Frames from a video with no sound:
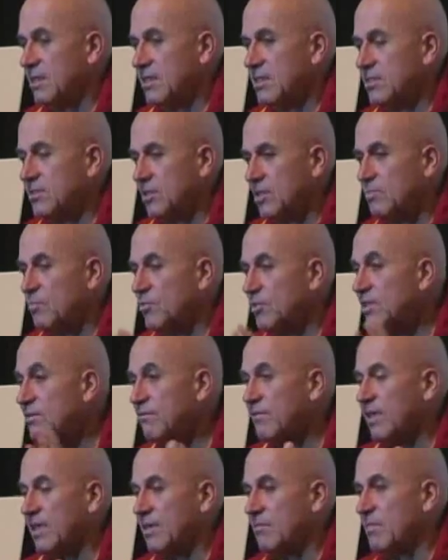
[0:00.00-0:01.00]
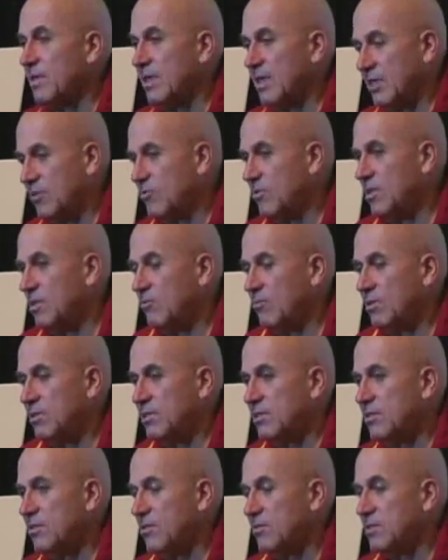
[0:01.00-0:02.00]
It's not modified by actually
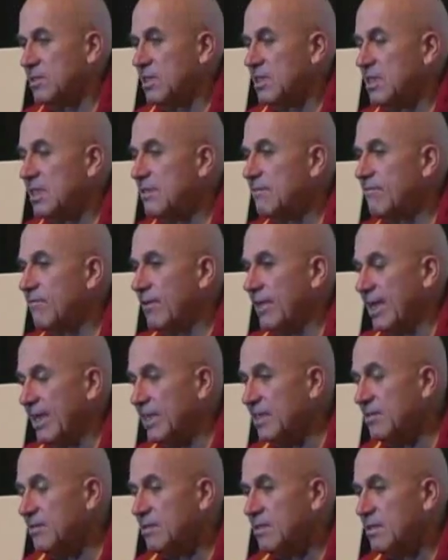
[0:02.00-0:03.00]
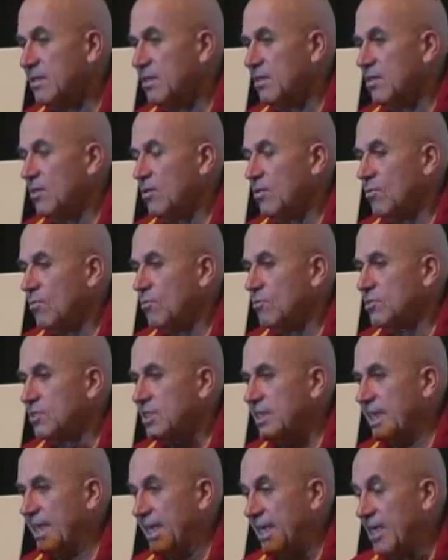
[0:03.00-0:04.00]
what it does. If light was
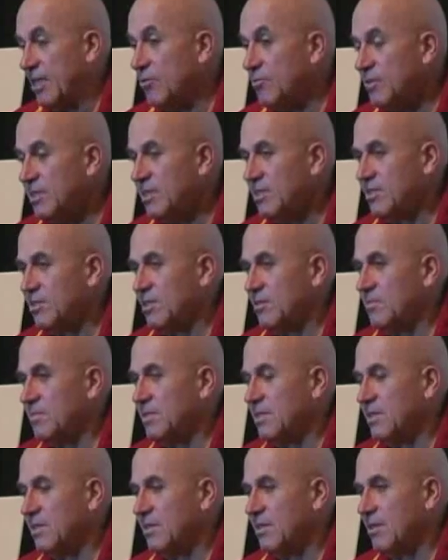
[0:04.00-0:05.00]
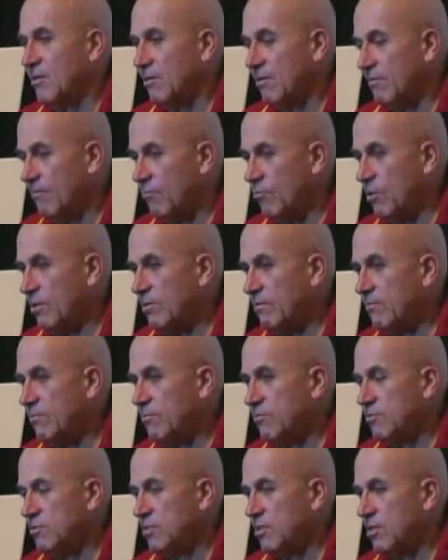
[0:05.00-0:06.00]
carrying something of one of
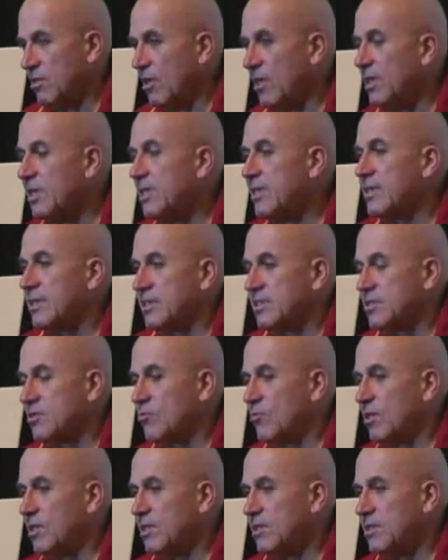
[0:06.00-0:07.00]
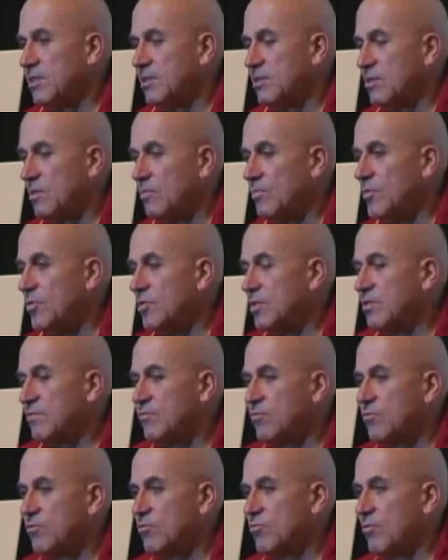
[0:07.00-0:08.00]
those ugliness quality or
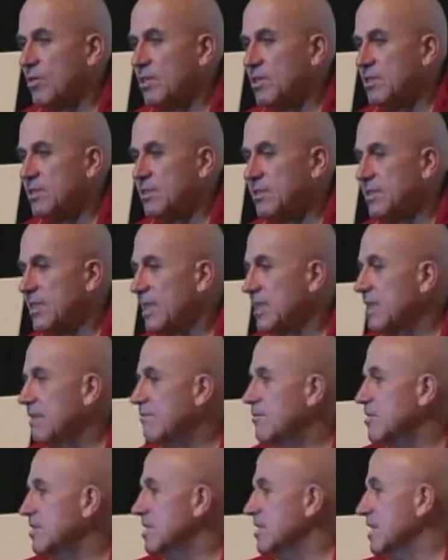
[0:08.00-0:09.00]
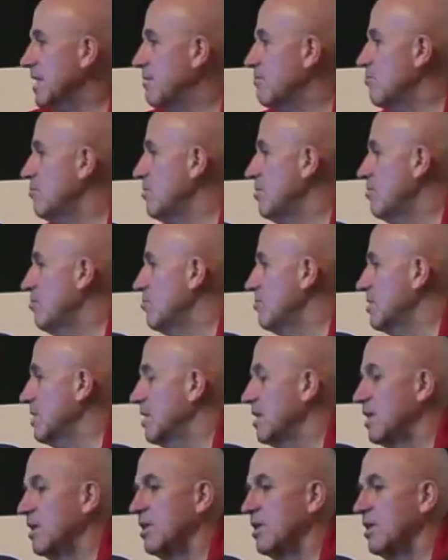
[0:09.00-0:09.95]
beautiful quality, then everything I will look